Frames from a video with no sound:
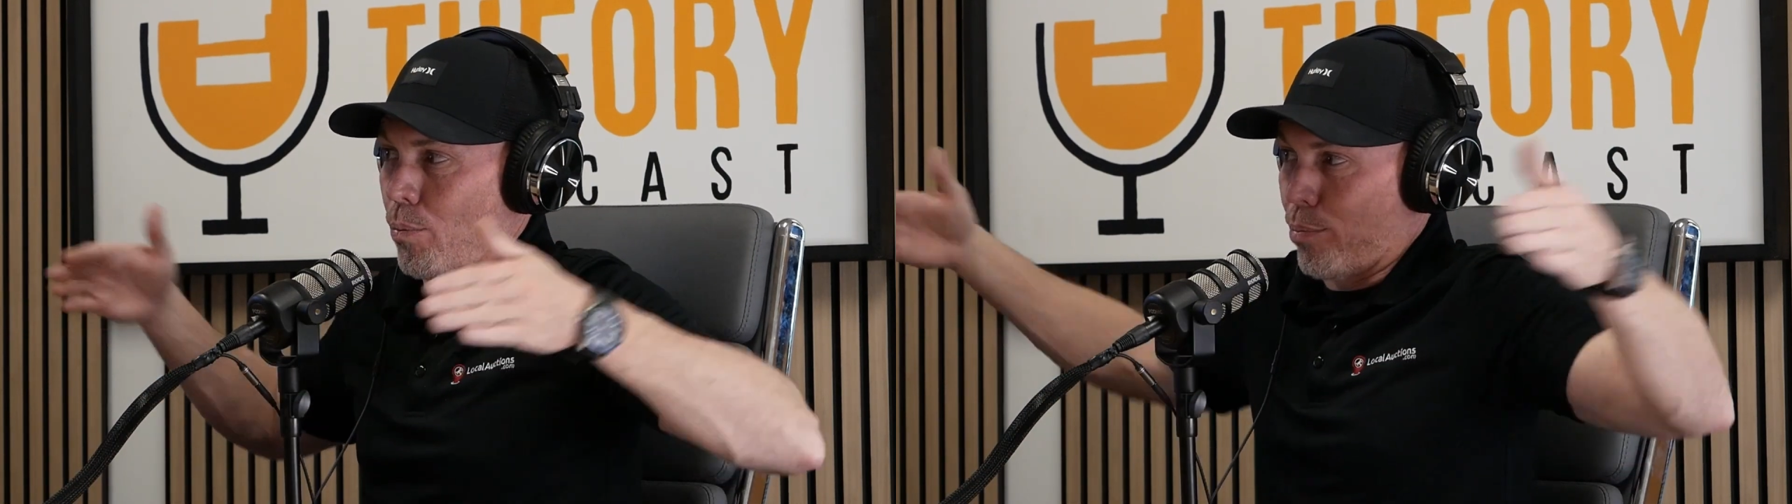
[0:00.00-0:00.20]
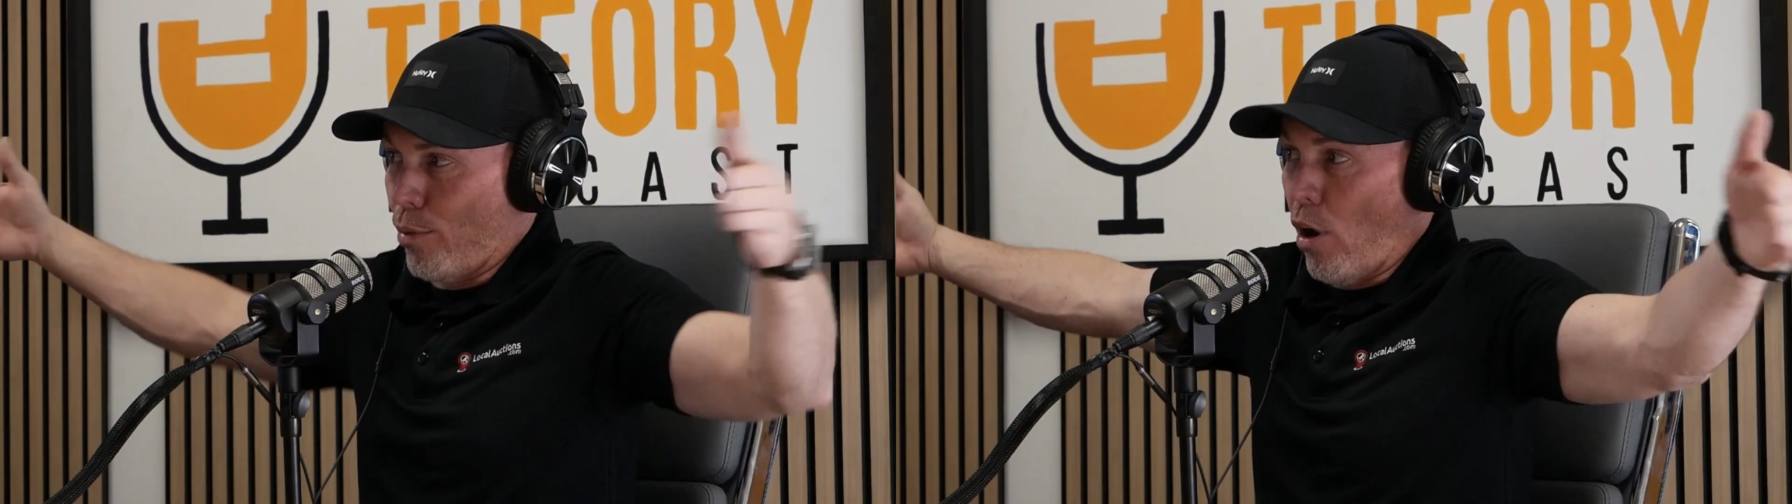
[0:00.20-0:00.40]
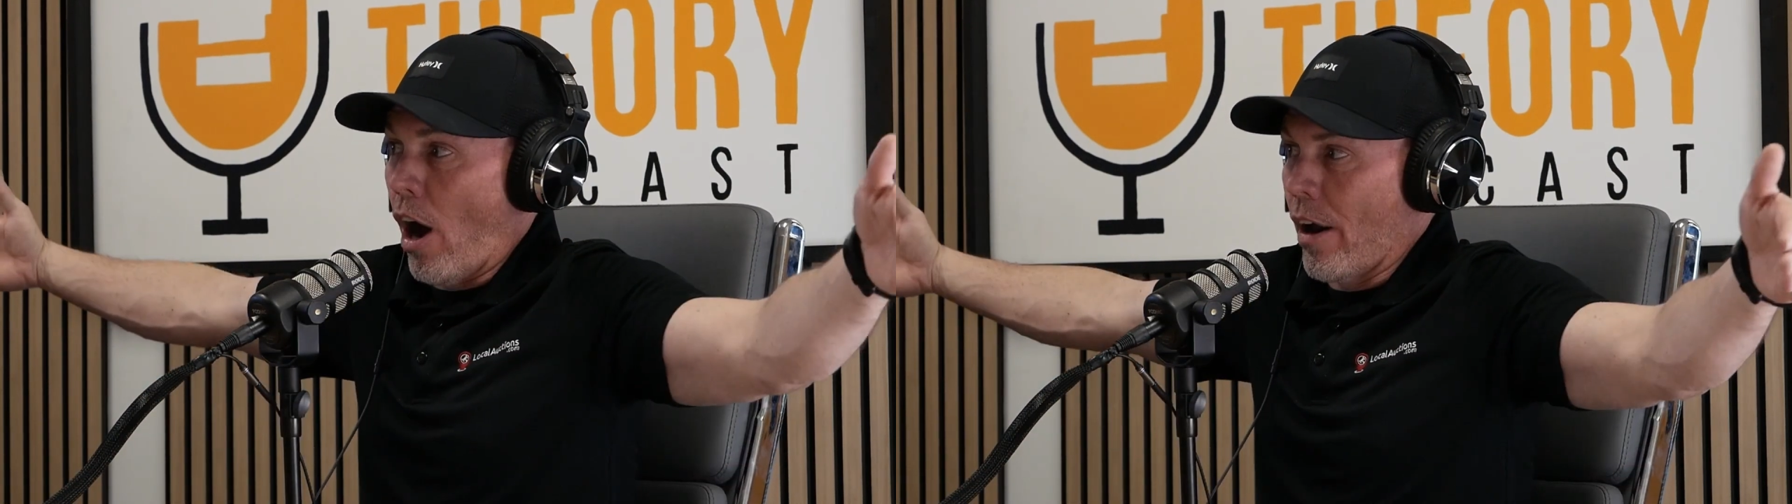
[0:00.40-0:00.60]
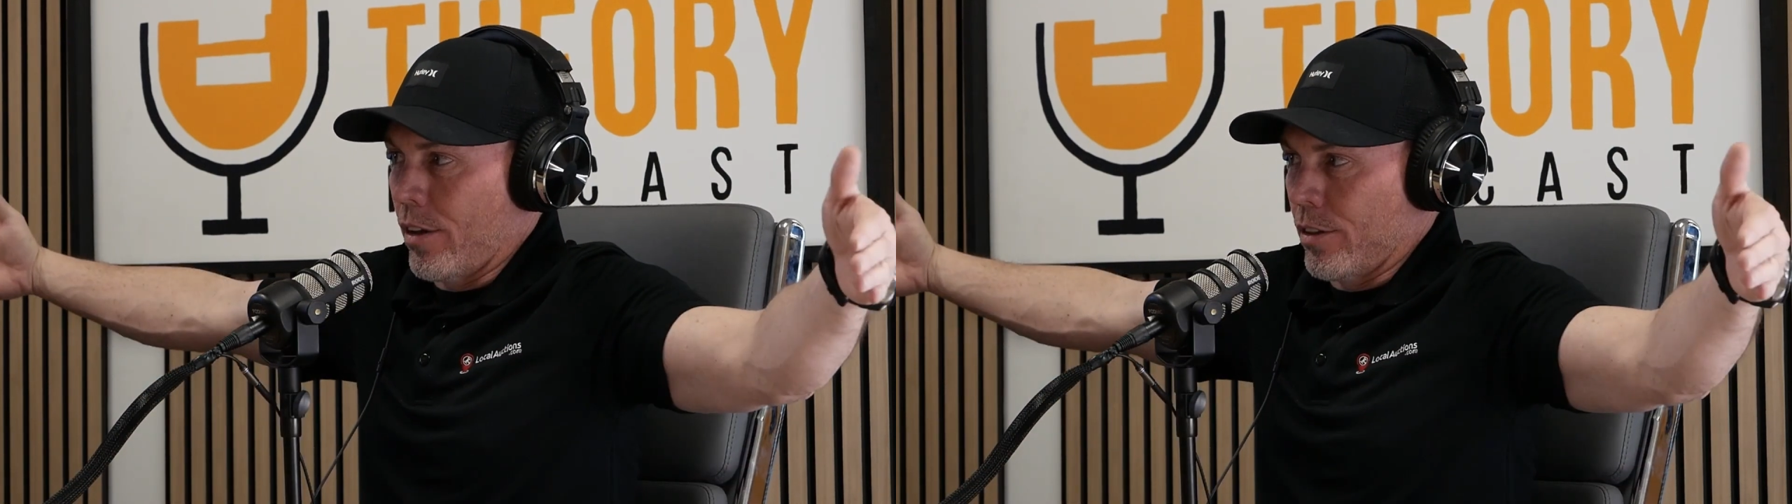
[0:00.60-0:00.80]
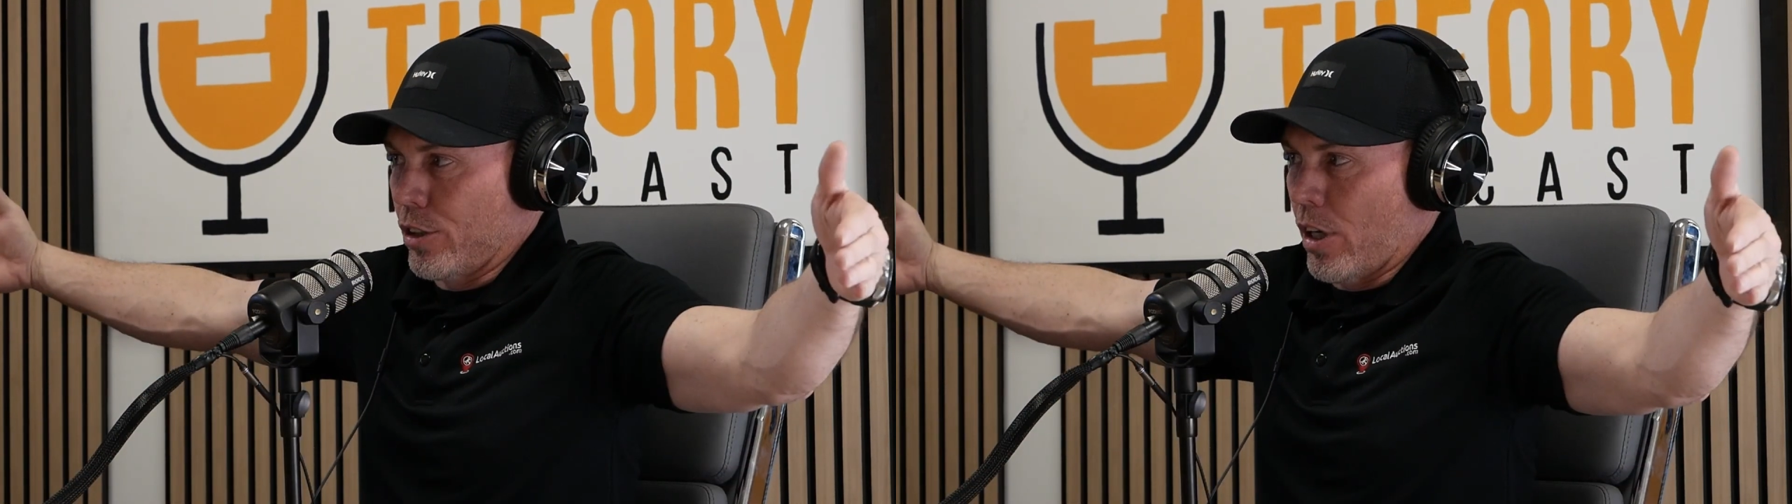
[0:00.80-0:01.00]
broad
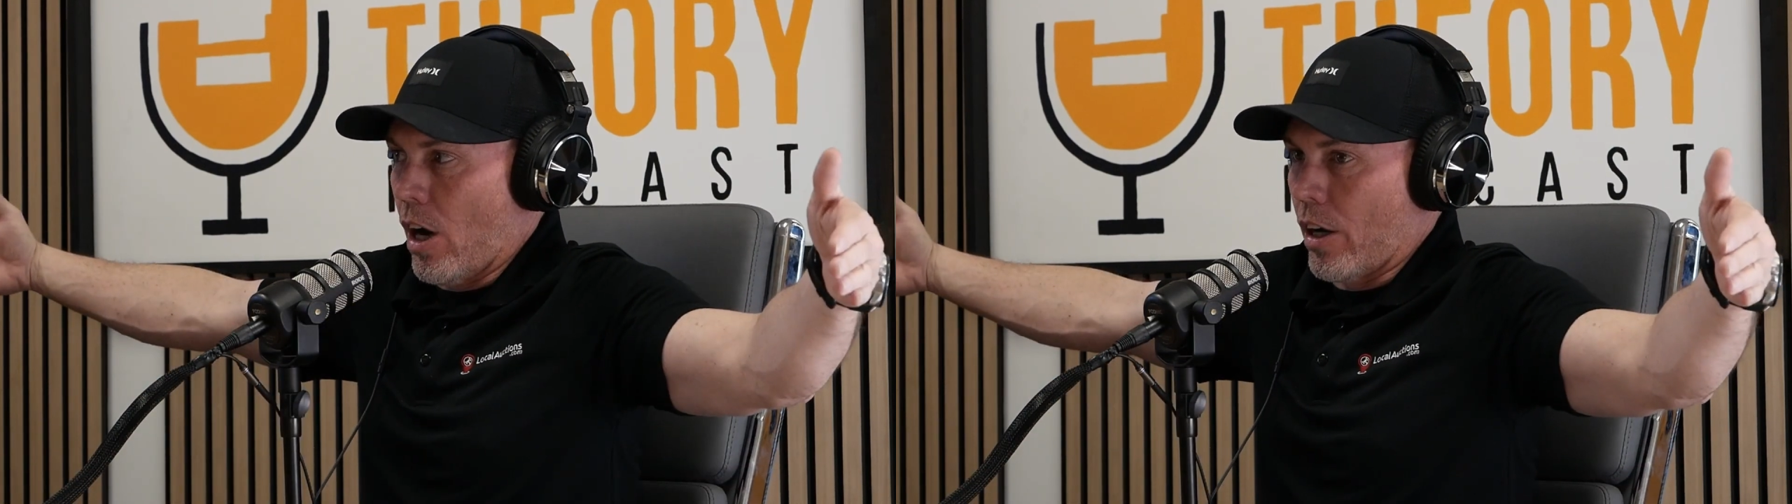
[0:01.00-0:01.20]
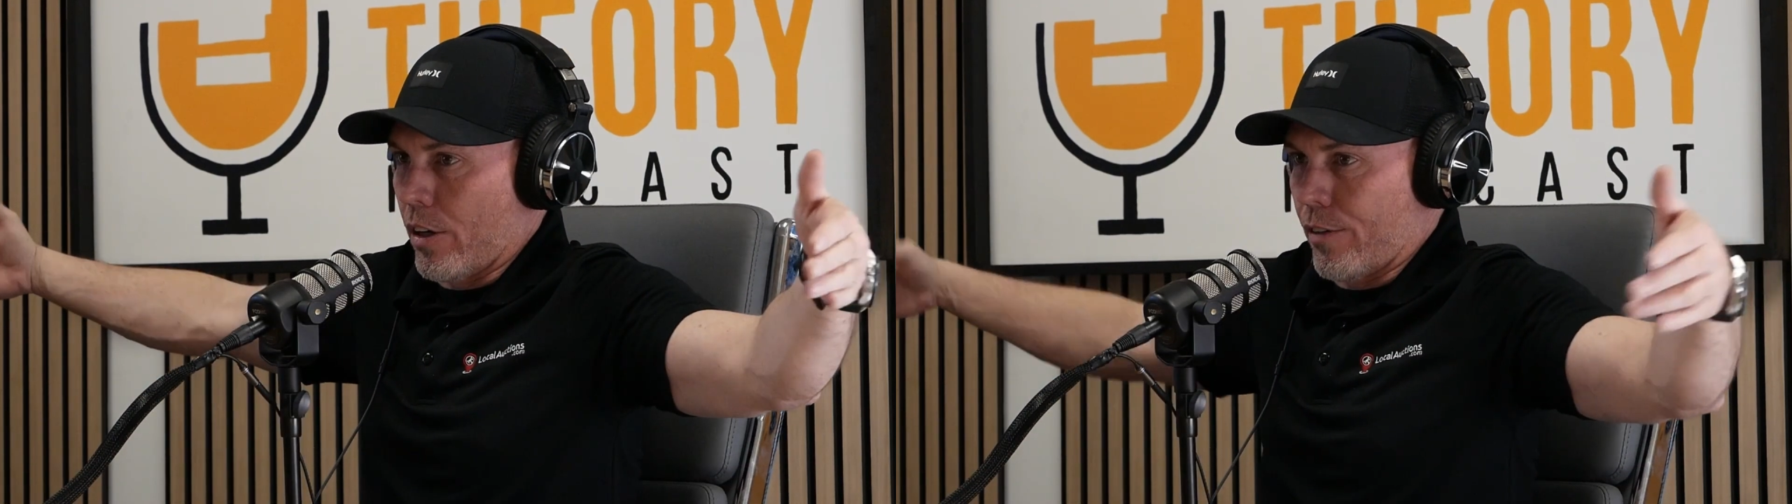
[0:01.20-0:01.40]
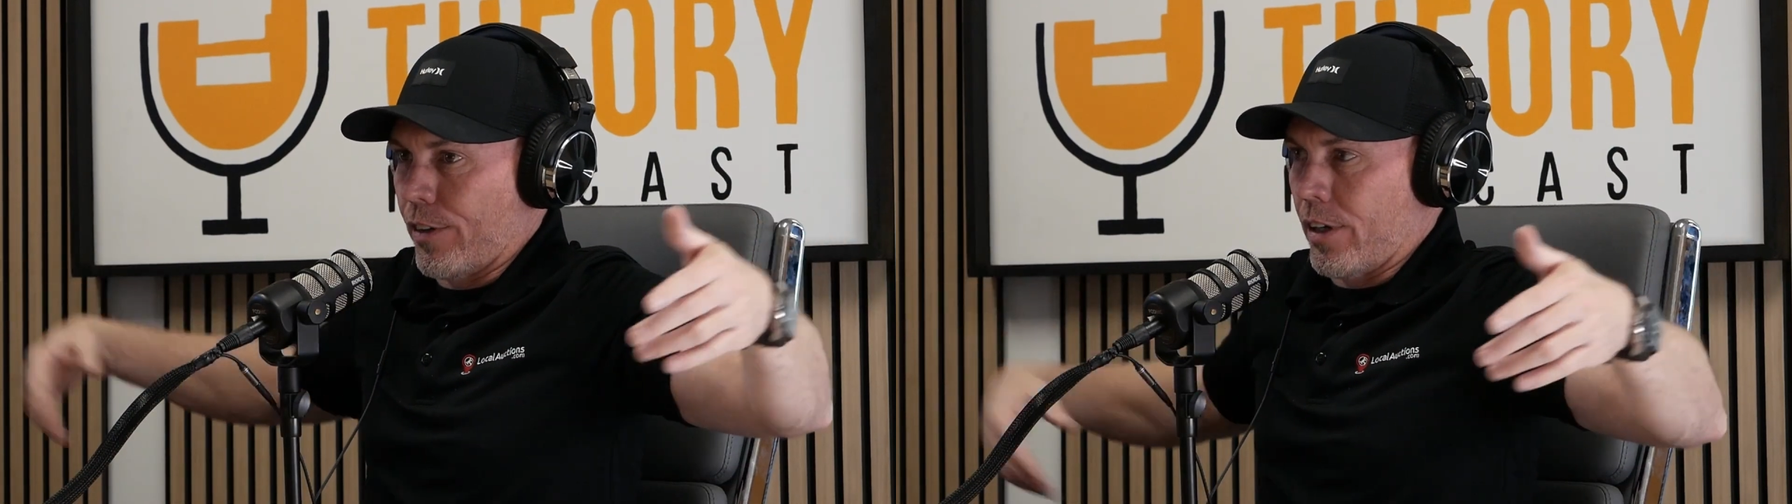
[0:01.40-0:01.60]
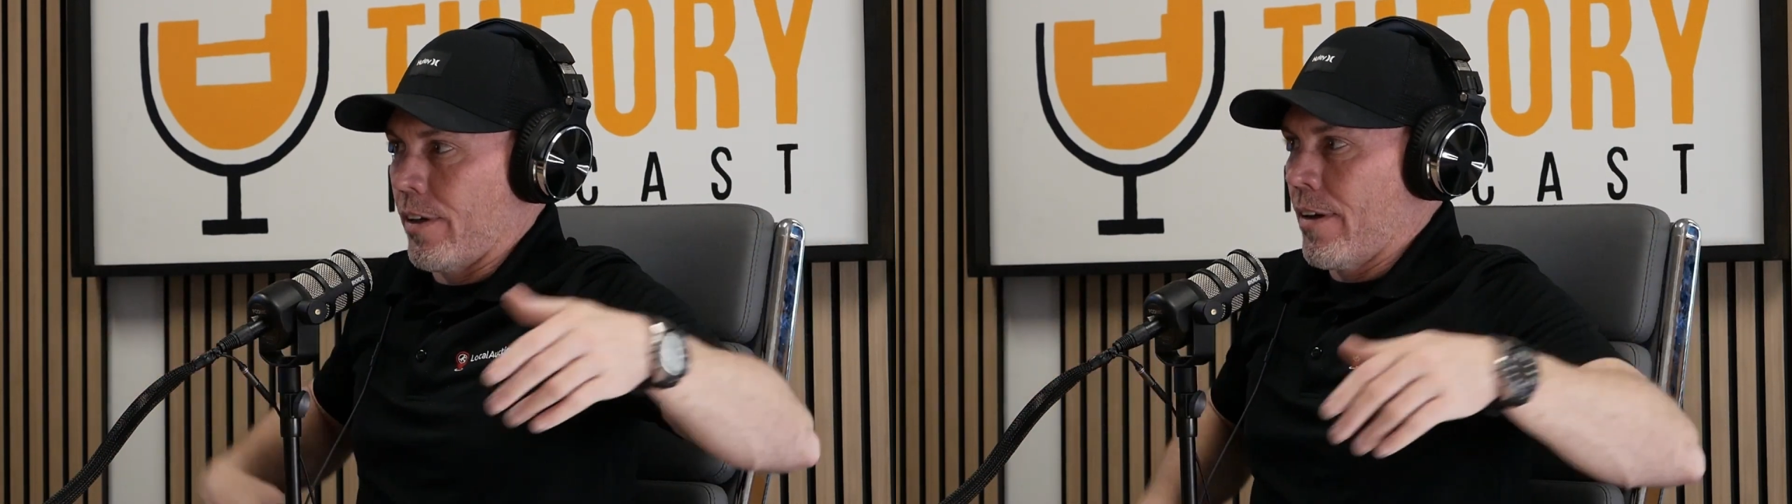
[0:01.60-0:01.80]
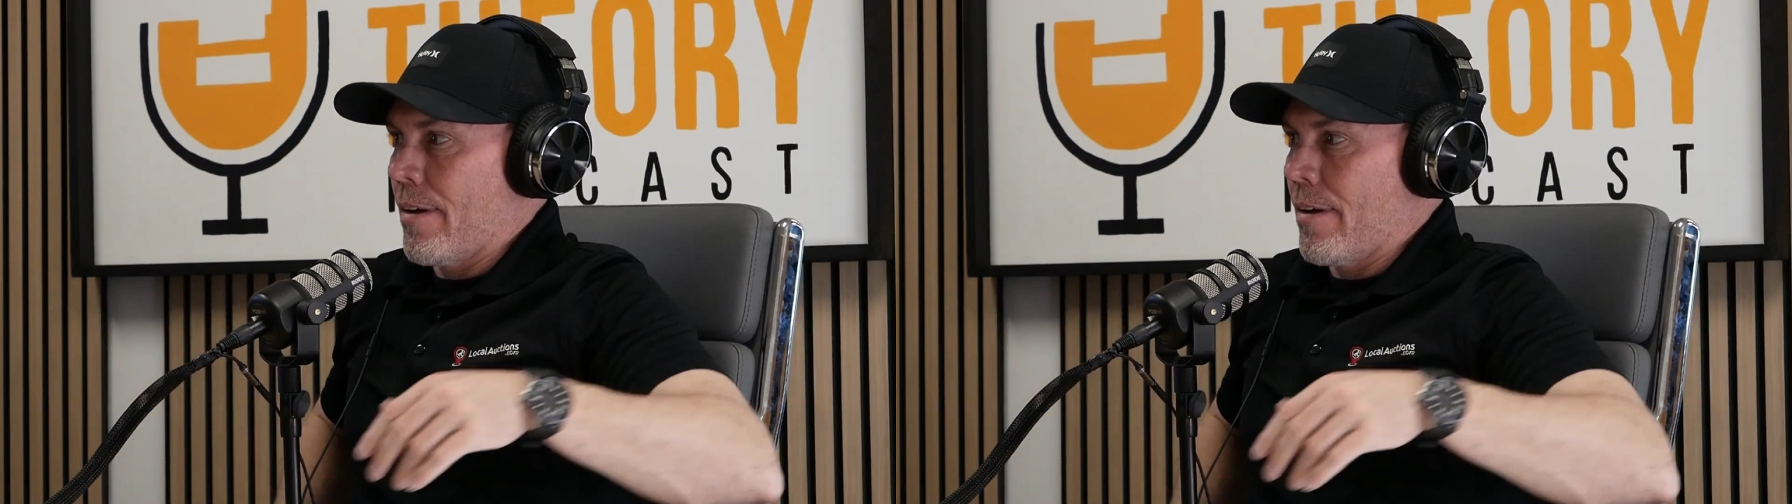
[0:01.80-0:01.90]
on geography.